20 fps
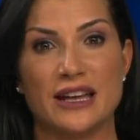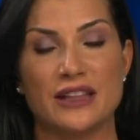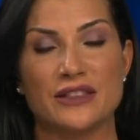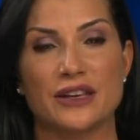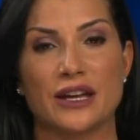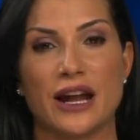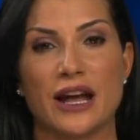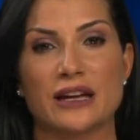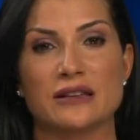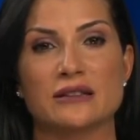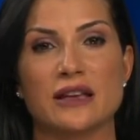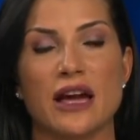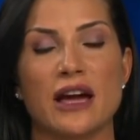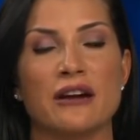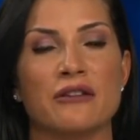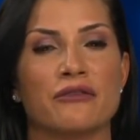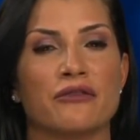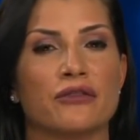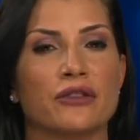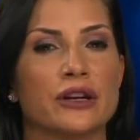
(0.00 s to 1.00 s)
that has
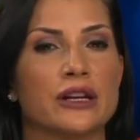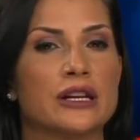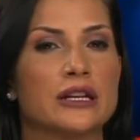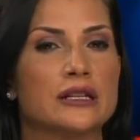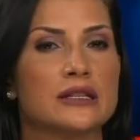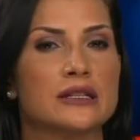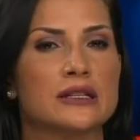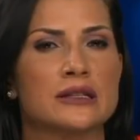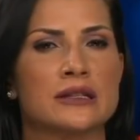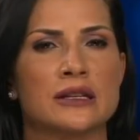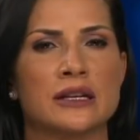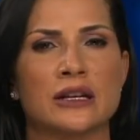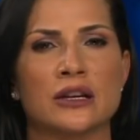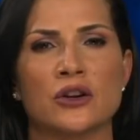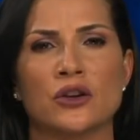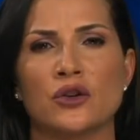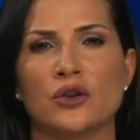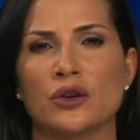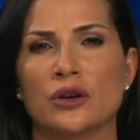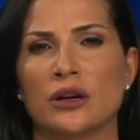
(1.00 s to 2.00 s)
every
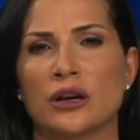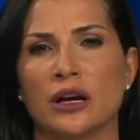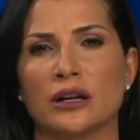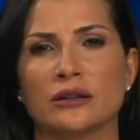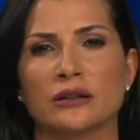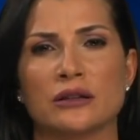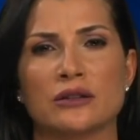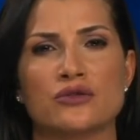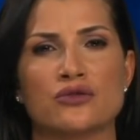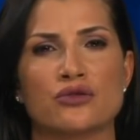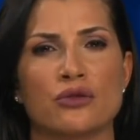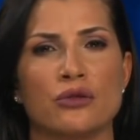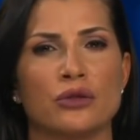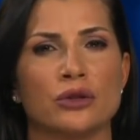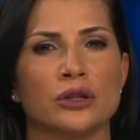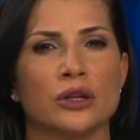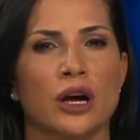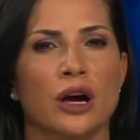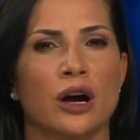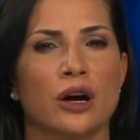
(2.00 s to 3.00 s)
single gun
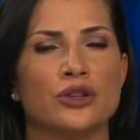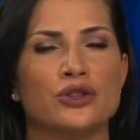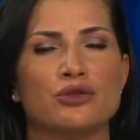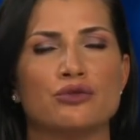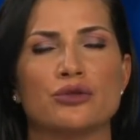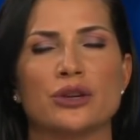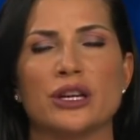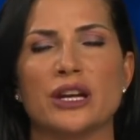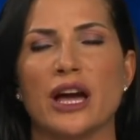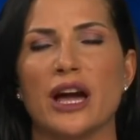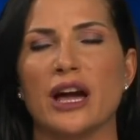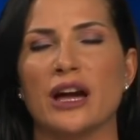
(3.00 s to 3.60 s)
control law you could